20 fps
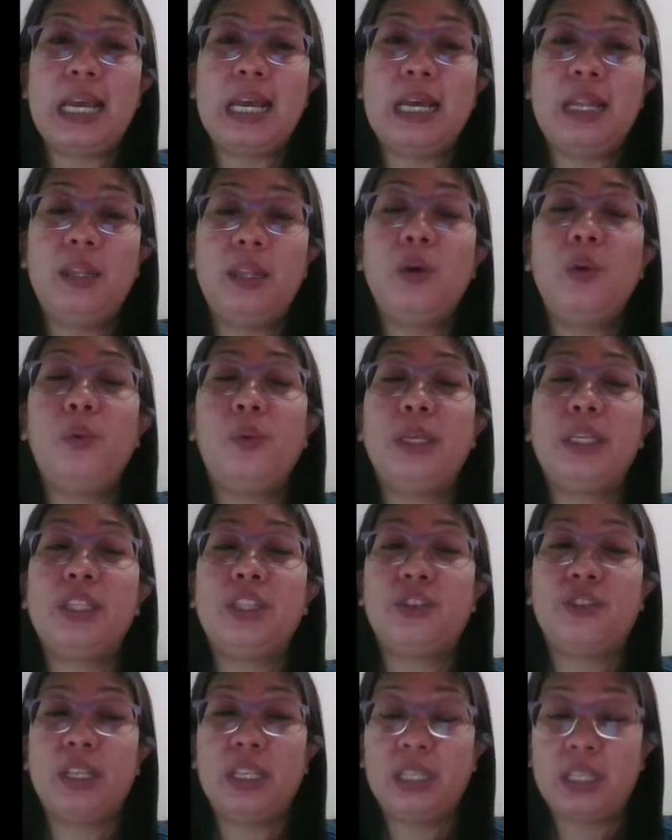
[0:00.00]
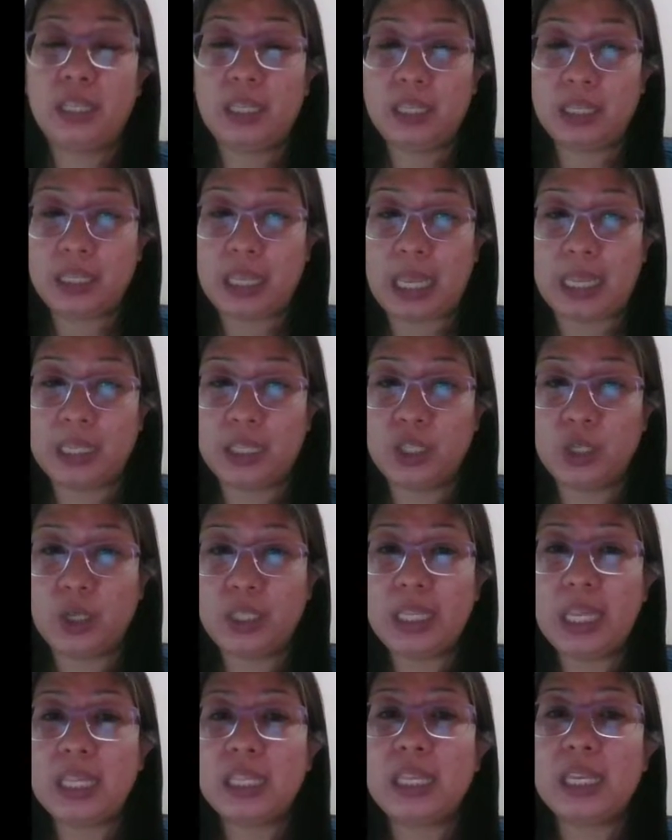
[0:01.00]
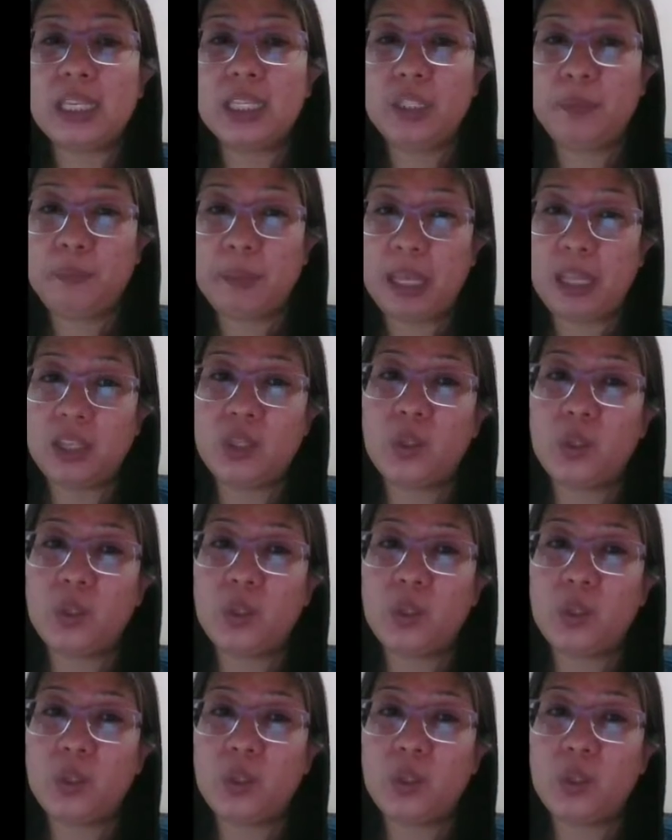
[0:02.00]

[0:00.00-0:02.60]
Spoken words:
lowest resistance. So that explains